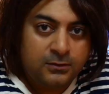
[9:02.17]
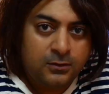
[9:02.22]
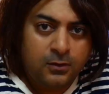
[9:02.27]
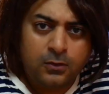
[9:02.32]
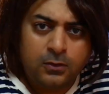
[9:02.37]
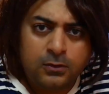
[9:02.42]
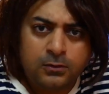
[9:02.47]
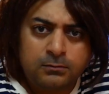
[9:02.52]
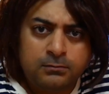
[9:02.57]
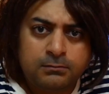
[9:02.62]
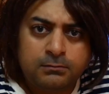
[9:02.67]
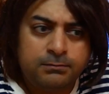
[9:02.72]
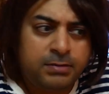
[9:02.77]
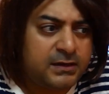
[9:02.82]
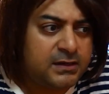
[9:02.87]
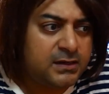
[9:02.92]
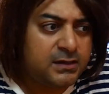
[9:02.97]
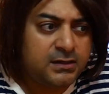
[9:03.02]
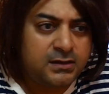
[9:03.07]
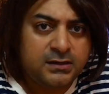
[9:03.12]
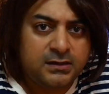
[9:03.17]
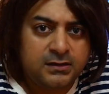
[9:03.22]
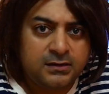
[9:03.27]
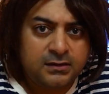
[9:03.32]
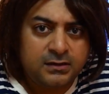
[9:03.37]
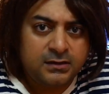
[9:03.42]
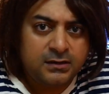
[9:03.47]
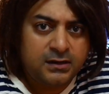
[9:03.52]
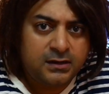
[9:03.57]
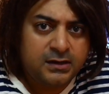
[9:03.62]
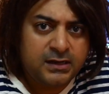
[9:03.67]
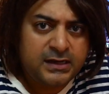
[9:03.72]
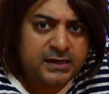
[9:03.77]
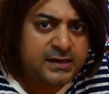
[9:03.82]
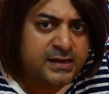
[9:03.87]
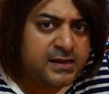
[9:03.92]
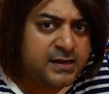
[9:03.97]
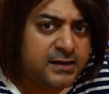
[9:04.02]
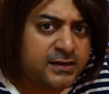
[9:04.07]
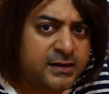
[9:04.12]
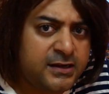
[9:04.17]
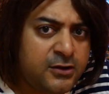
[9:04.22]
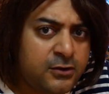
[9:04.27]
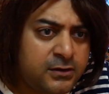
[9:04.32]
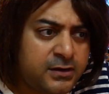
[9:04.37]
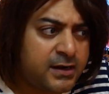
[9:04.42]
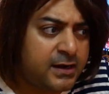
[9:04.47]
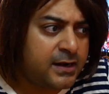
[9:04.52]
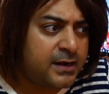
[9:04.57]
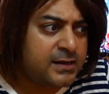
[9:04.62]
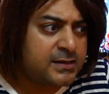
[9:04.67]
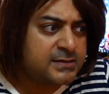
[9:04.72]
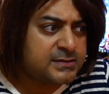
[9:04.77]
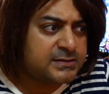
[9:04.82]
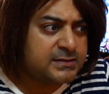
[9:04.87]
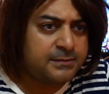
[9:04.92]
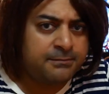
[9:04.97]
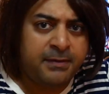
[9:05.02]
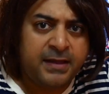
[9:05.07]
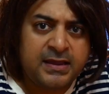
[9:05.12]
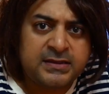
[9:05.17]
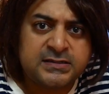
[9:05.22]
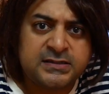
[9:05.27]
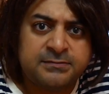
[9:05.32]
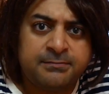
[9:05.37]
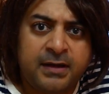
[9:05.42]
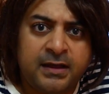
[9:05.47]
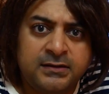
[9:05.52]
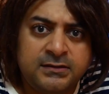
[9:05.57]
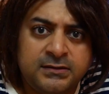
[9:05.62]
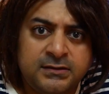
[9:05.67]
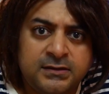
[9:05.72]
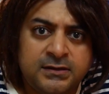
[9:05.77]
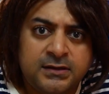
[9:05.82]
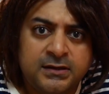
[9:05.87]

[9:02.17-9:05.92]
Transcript: Oh, but Indian deodorant is the best, man.